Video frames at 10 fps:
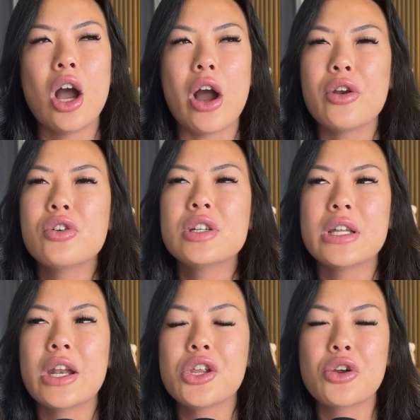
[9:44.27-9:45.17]

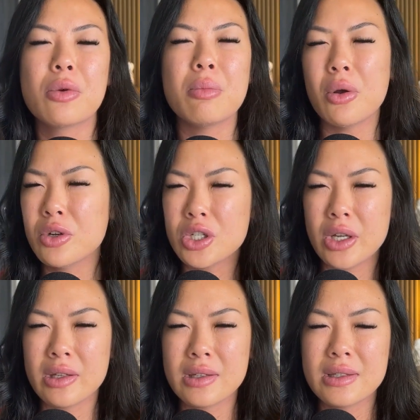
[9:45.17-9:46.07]
understanding your
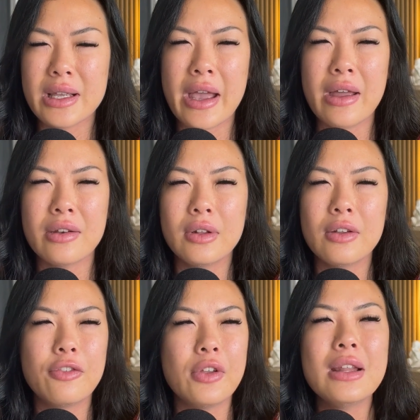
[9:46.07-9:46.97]
emotions and
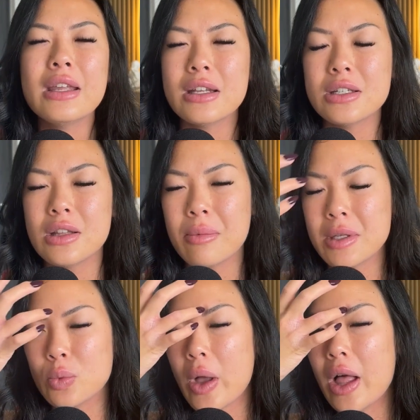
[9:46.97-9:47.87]
feeling into them
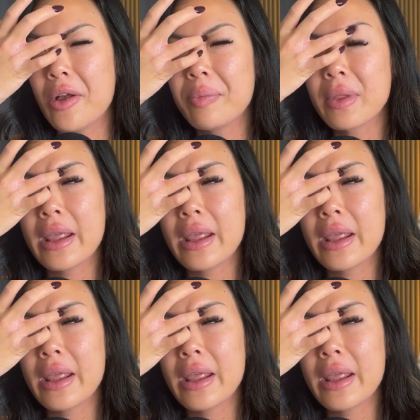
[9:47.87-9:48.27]
as well.